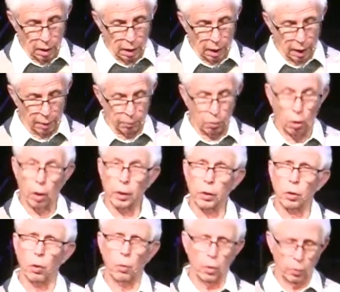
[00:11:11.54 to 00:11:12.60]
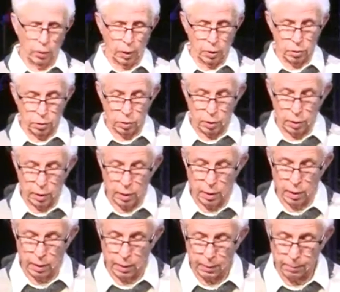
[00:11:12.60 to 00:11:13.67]
I'm calling no one a racist,
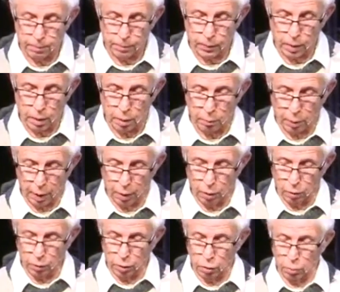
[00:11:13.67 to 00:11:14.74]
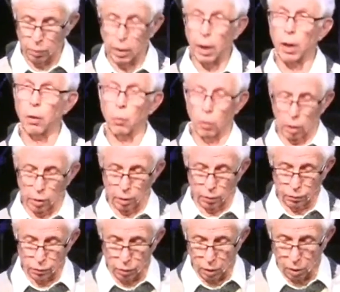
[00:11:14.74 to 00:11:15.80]
but I know the human heart well
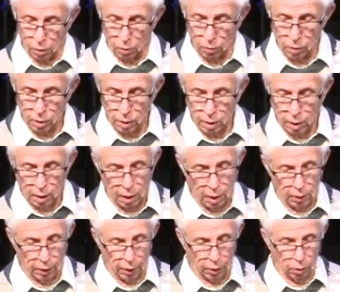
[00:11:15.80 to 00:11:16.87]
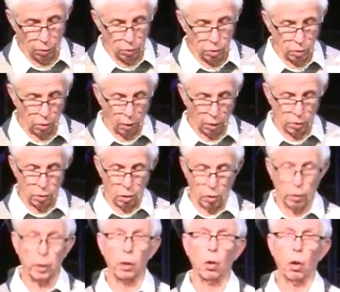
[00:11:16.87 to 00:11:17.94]
enough to know that those thoughts
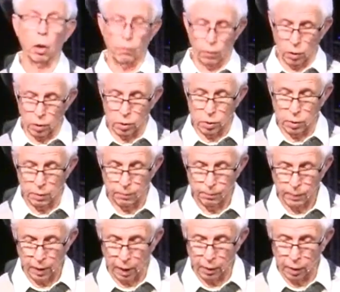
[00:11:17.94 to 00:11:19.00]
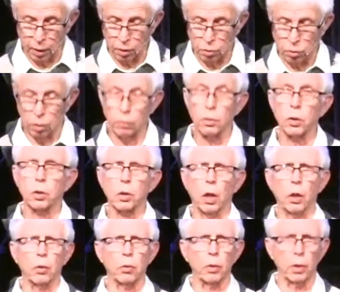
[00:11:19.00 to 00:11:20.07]
lurk in all of us, and the history of this
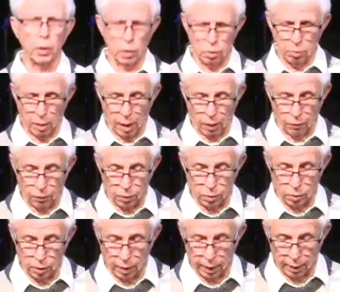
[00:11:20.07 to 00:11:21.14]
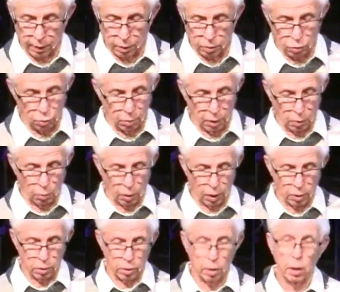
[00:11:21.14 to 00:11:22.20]
country has manifested that in too many
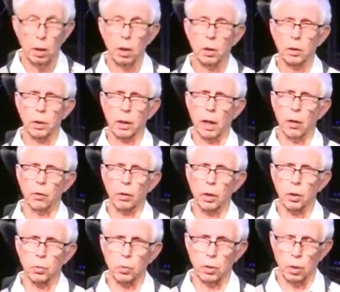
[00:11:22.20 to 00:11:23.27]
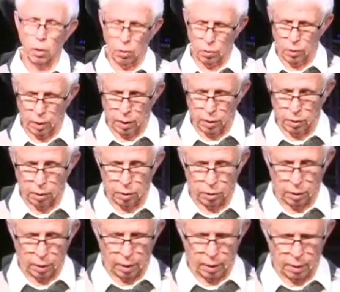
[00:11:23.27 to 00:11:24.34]
ways to count, as we know. And as I
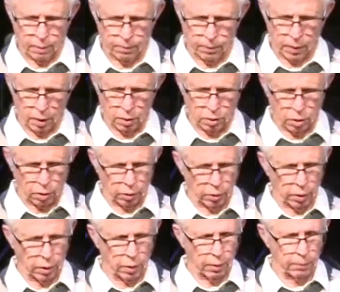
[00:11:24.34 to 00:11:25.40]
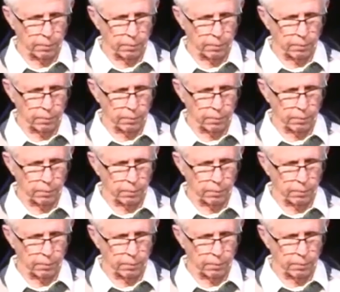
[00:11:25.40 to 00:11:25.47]
say, it's still there.